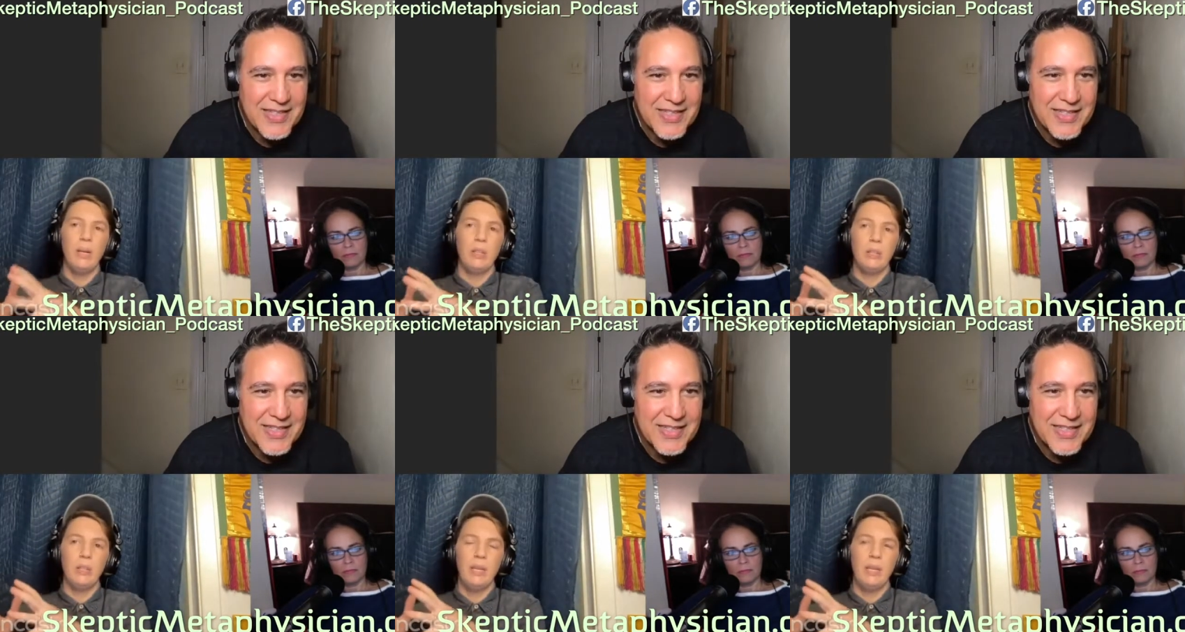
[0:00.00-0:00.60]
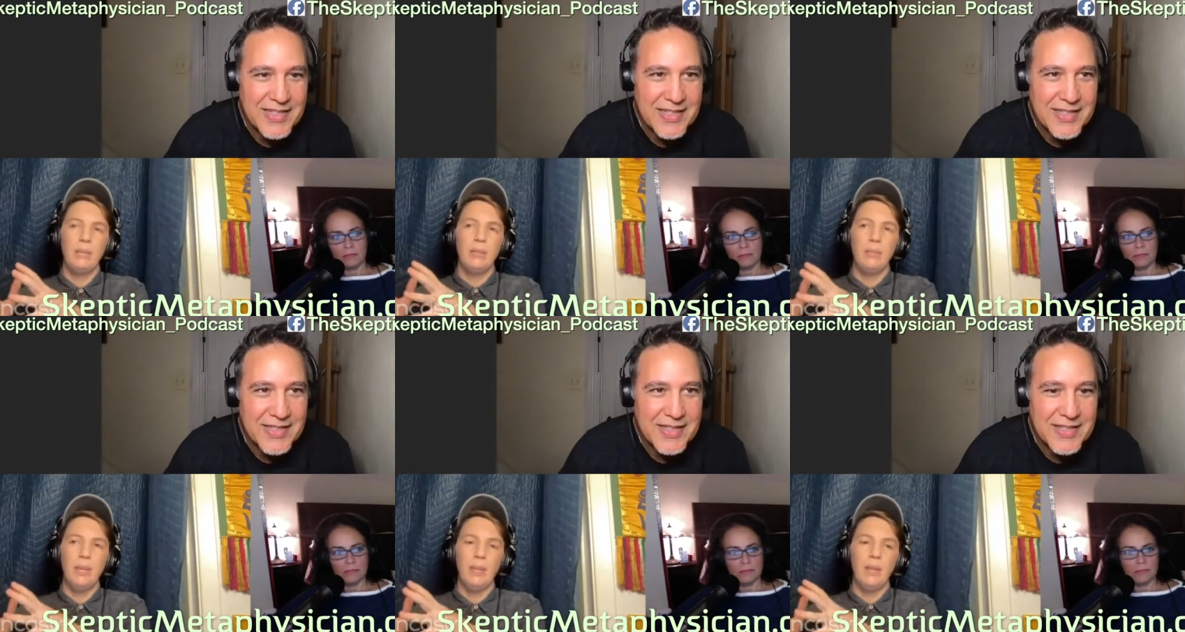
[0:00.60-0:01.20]
Speaker 1: interesting
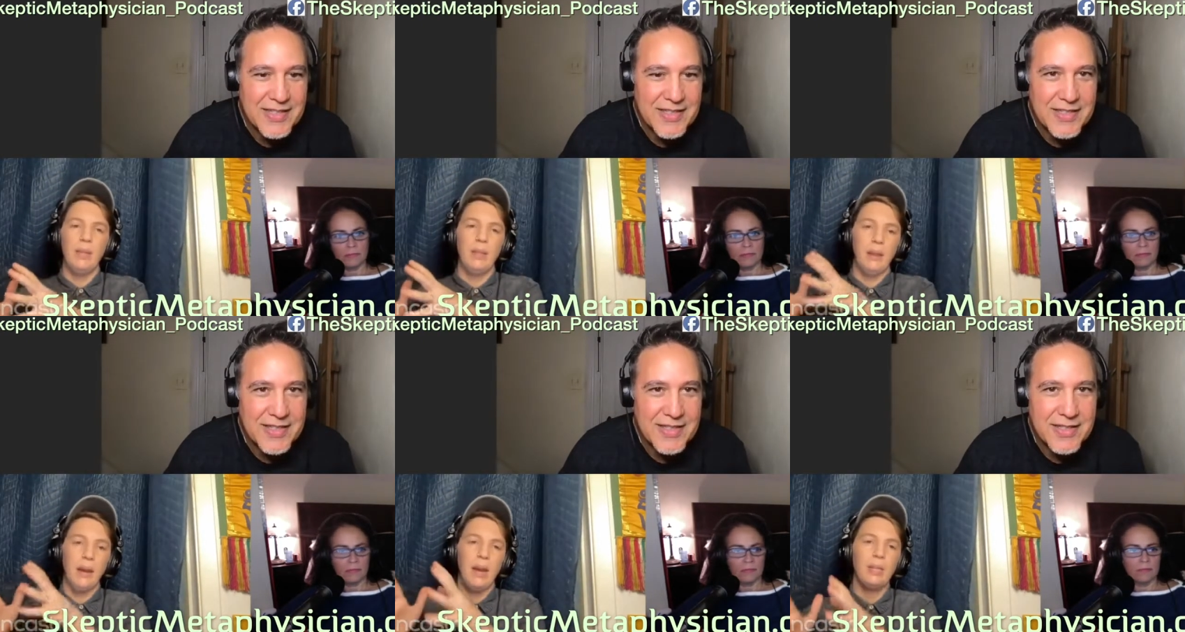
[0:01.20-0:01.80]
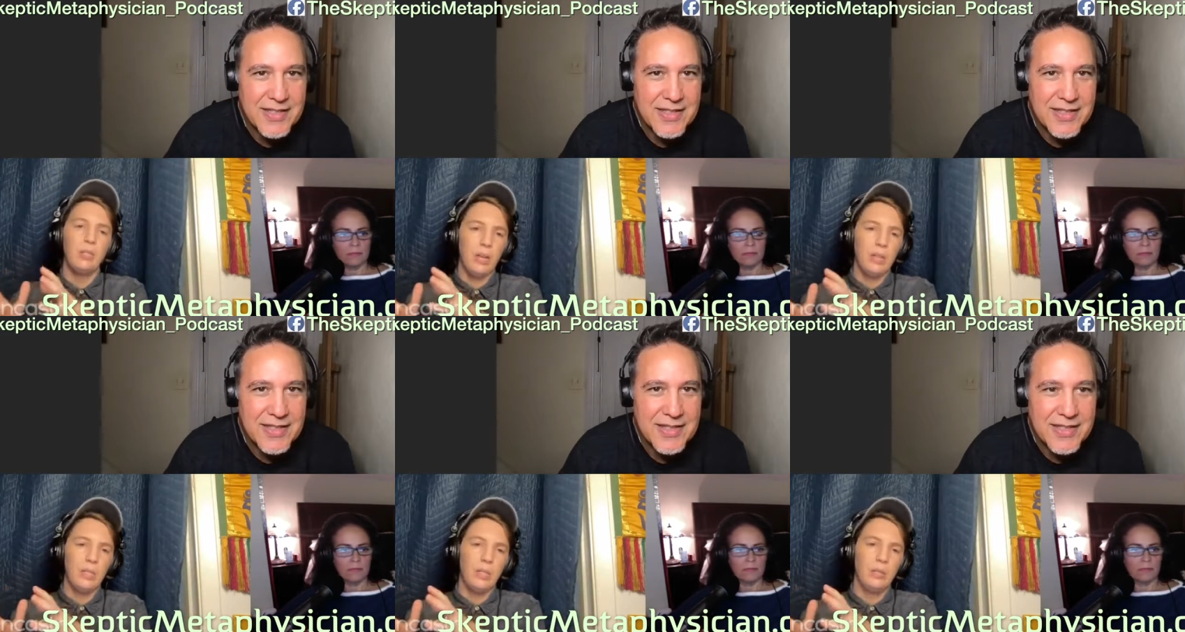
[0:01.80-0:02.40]
to me than the high
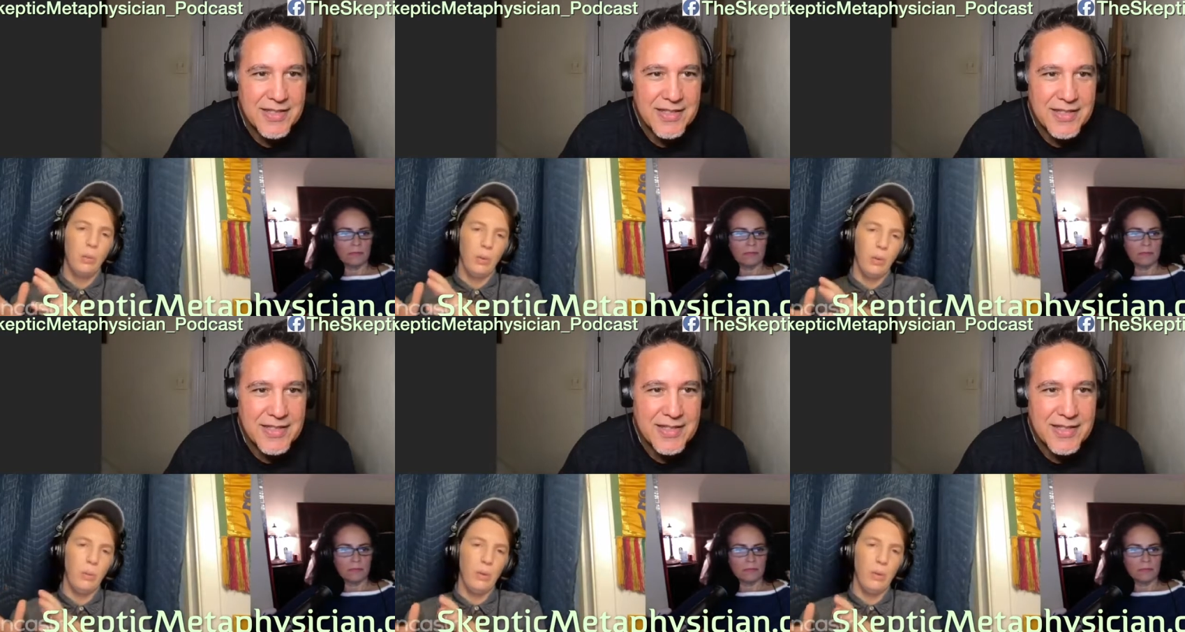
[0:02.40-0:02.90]
strangeness or